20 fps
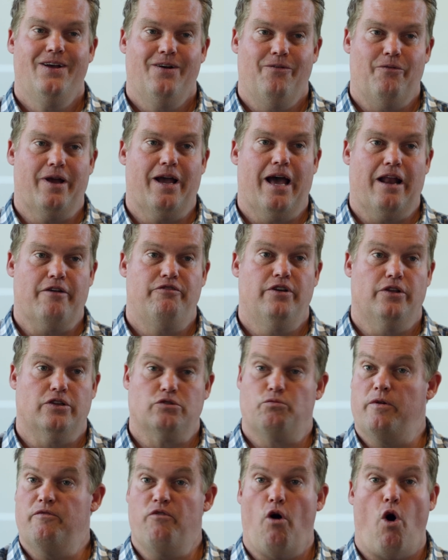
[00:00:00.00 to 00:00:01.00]
we got to feel
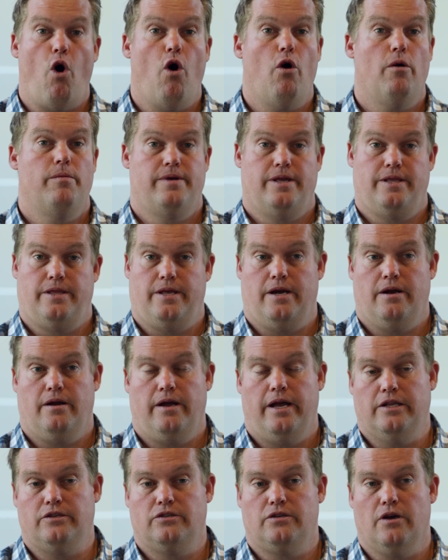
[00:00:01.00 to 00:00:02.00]
this. We've all been there.
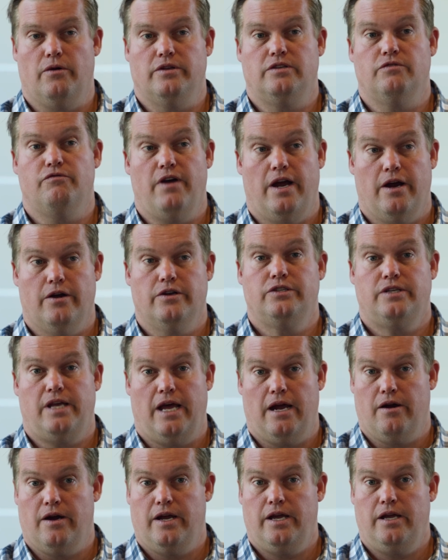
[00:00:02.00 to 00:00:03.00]
It's very
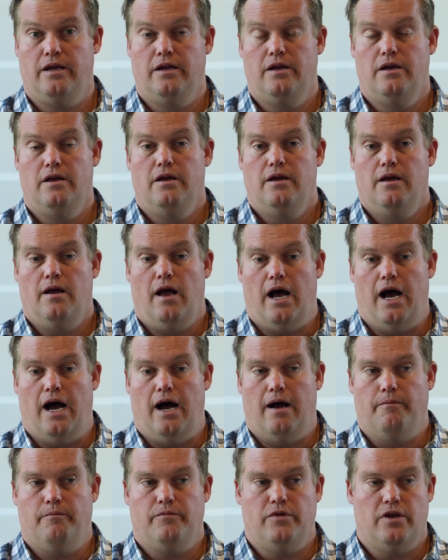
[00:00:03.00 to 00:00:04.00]
scary.
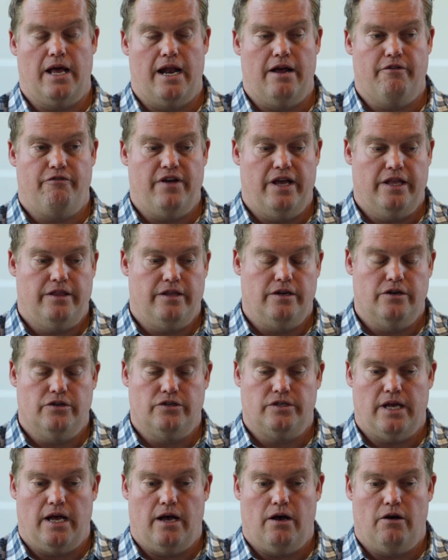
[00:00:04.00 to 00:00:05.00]
You got to have faith in
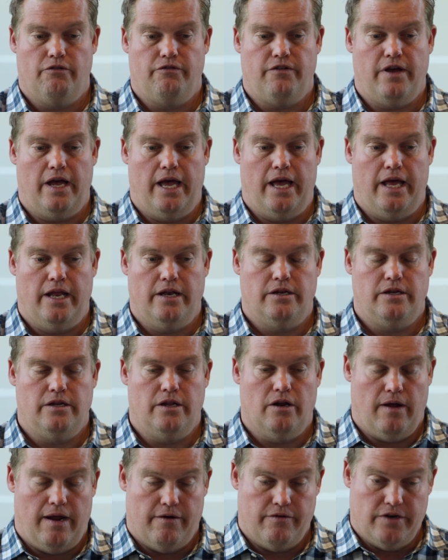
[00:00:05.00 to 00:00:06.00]
yourself. And,
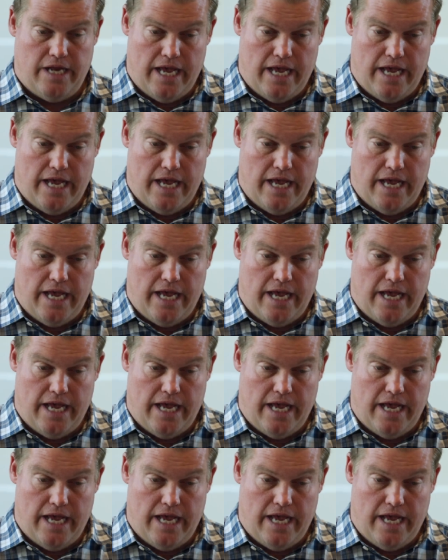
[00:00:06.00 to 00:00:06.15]
every